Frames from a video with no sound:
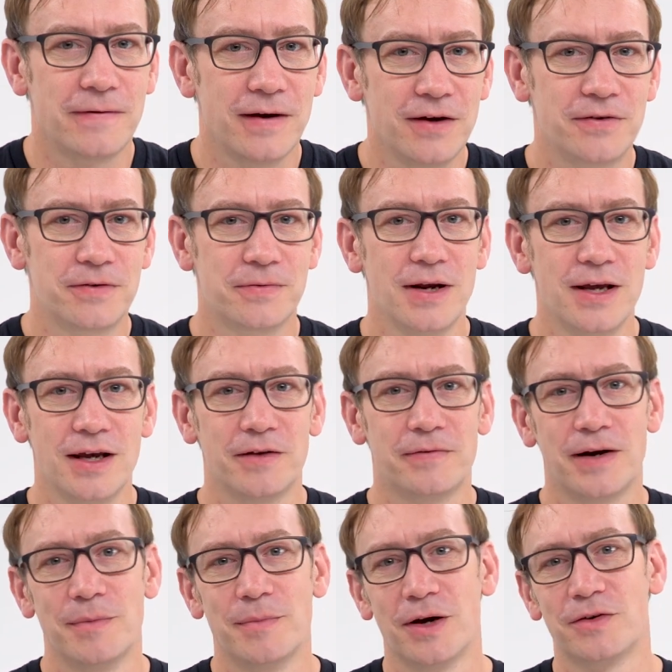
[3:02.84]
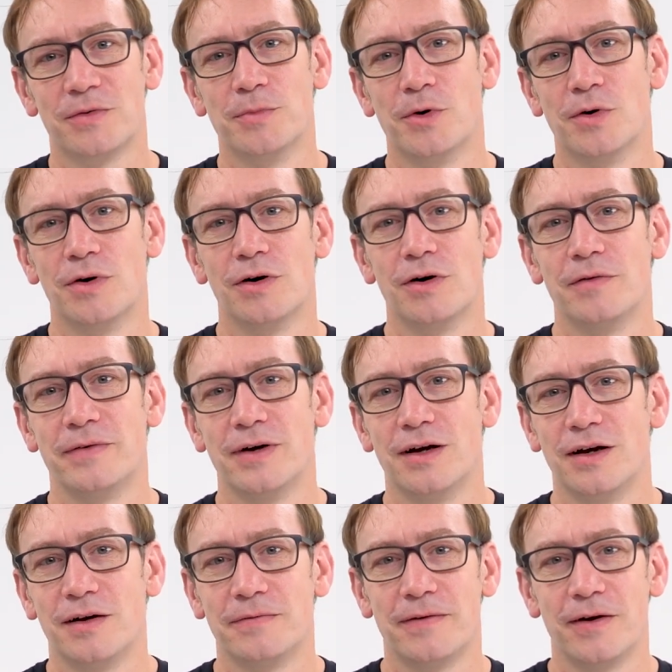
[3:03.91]
Phase three is very much more of a
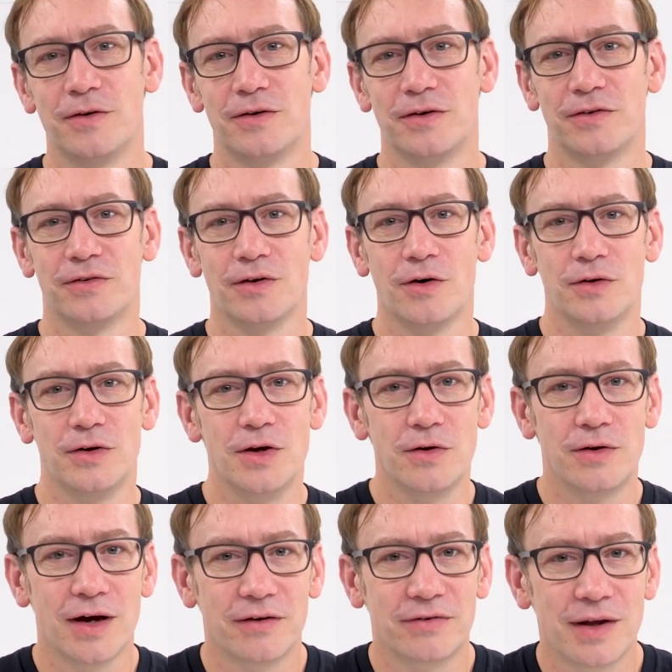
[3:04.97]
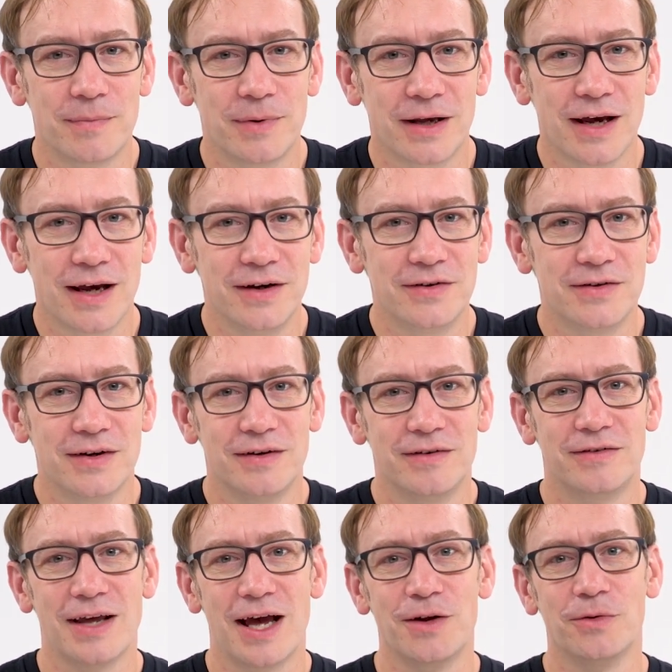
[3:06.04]
a focus on UCAS
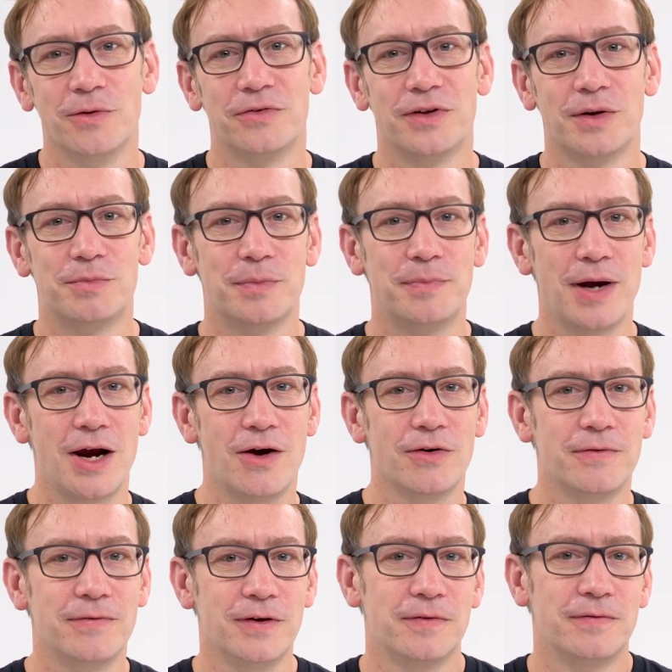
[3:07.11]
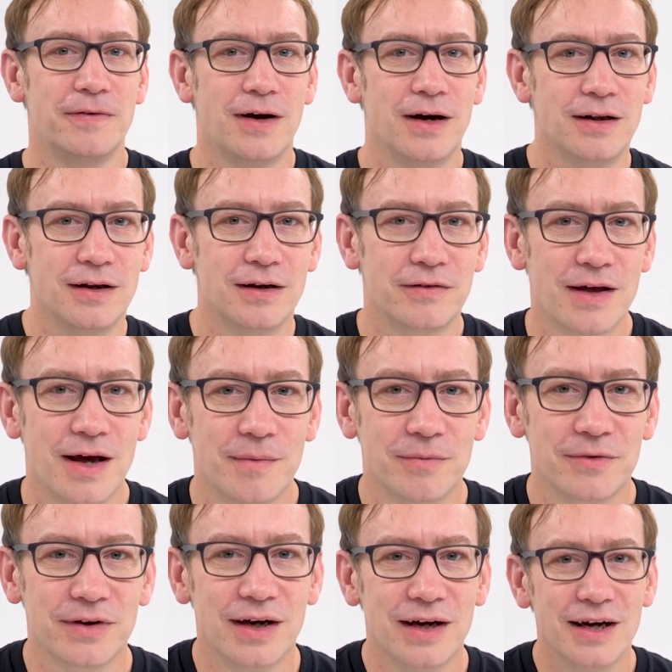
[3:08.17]
applications and also preparing for your final
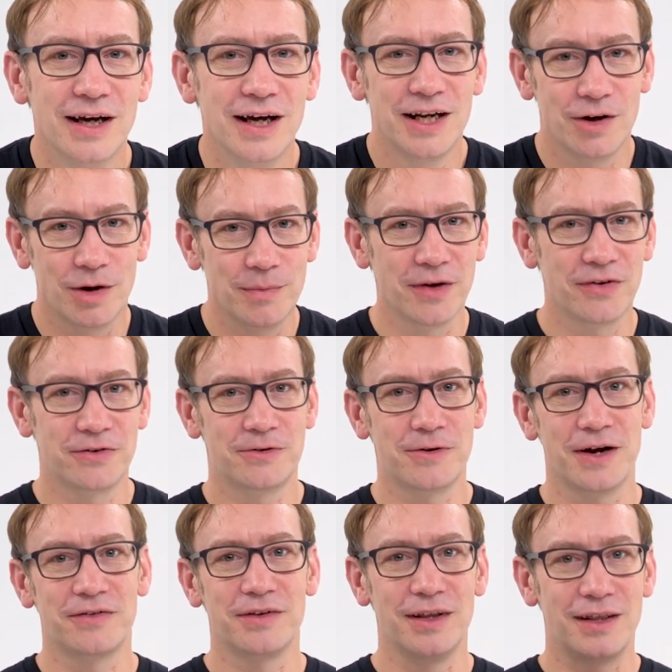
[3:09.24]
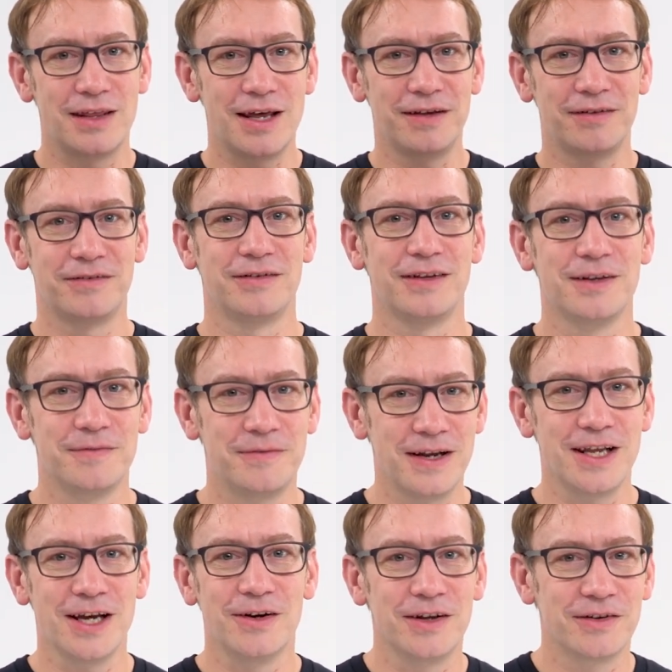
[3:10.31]
exams. Now I must stress that this
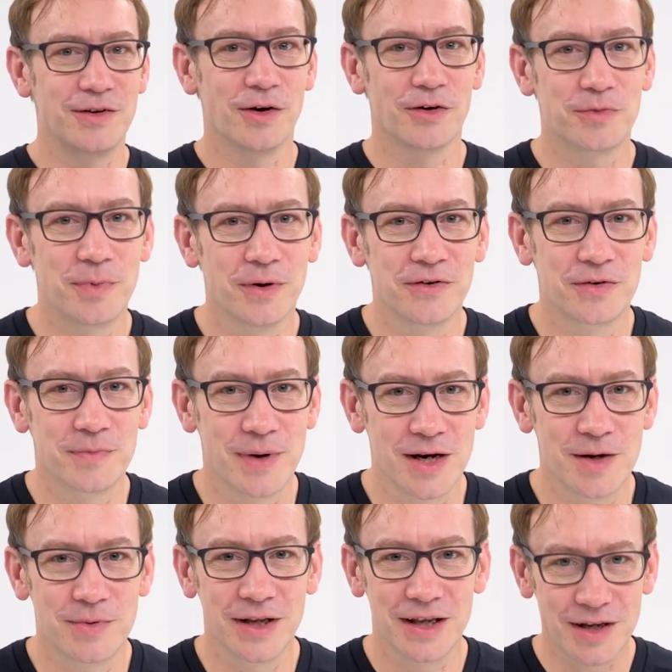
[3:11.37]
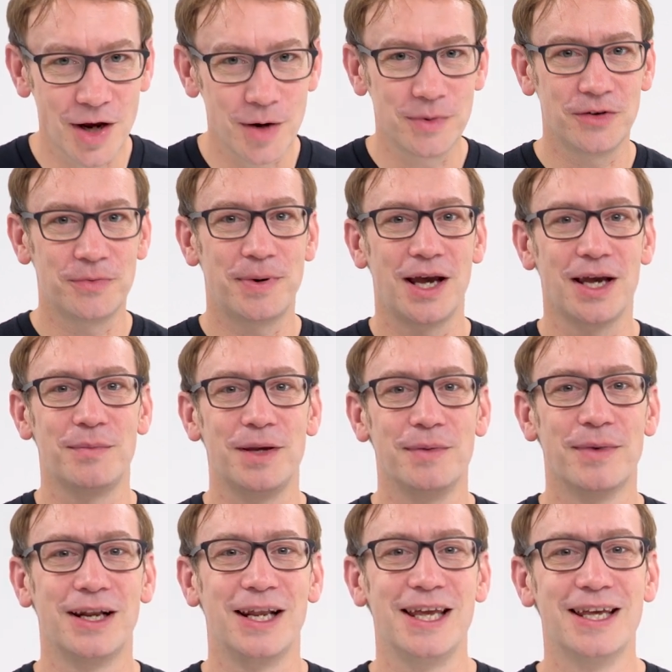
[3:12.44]
video is not sponsored by anybody, nobody's paying me
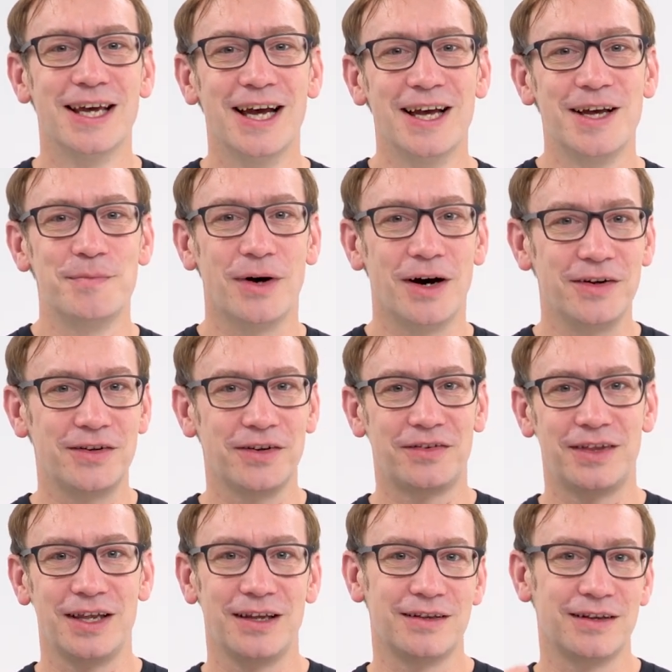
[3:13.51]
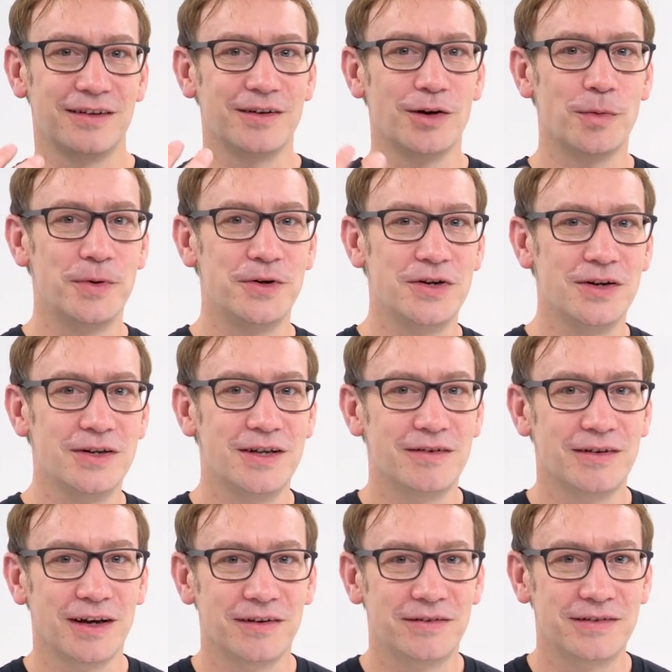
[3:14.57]
money, but I just think that
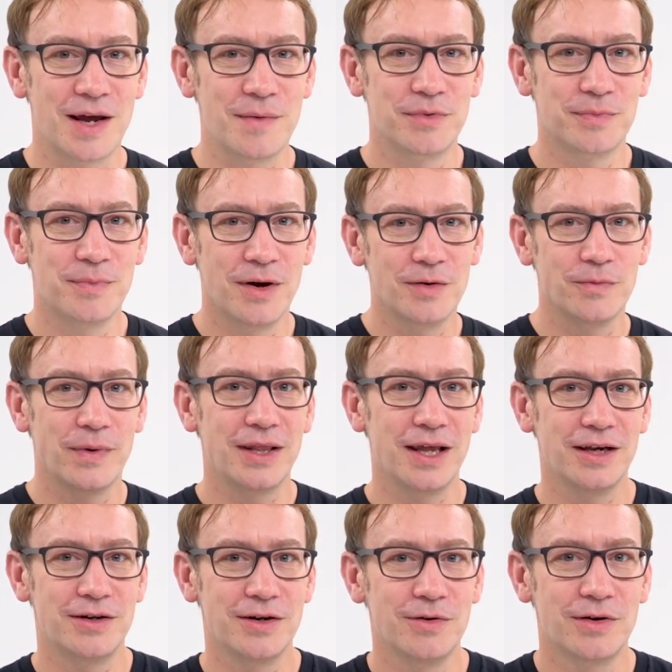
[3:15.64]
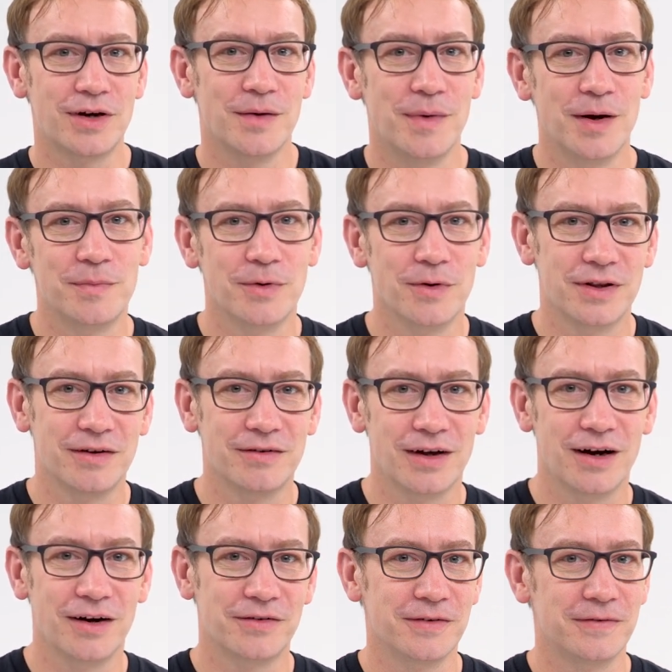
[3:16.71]
opportunities like STEM Smart, when they do come up, or things
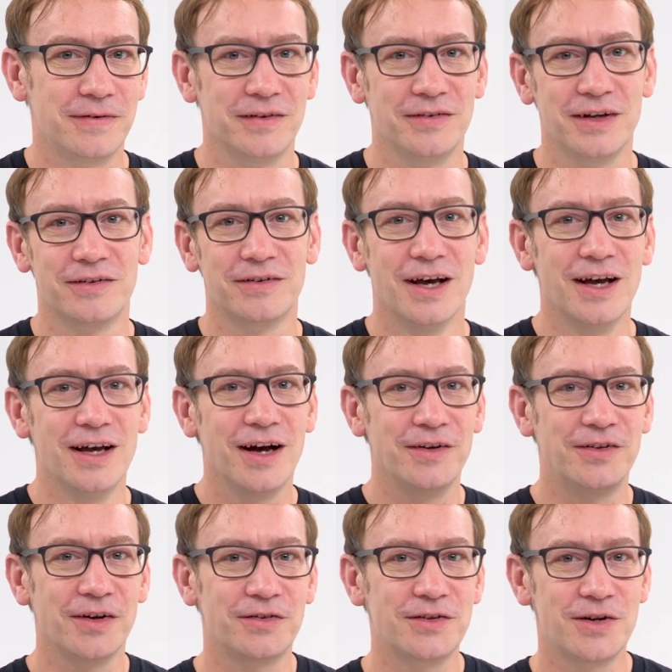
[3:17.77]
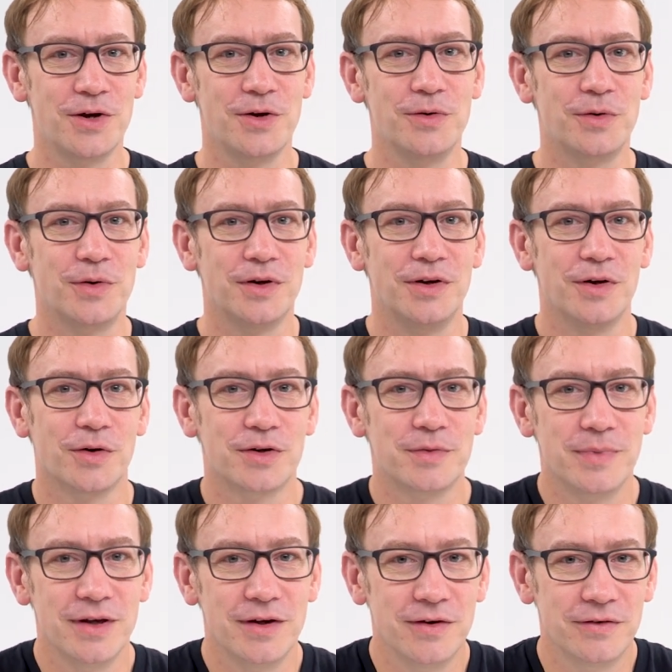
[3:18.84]
like Isaac Physics, are just too good not
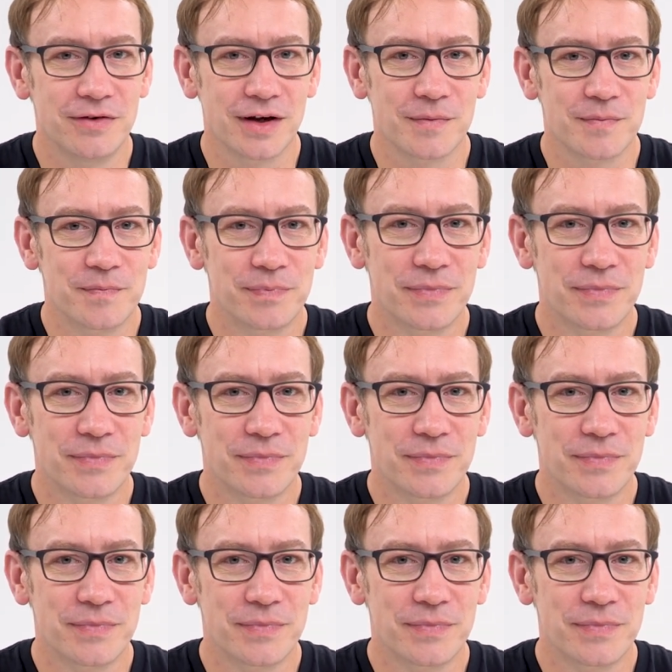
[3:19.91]
to be using.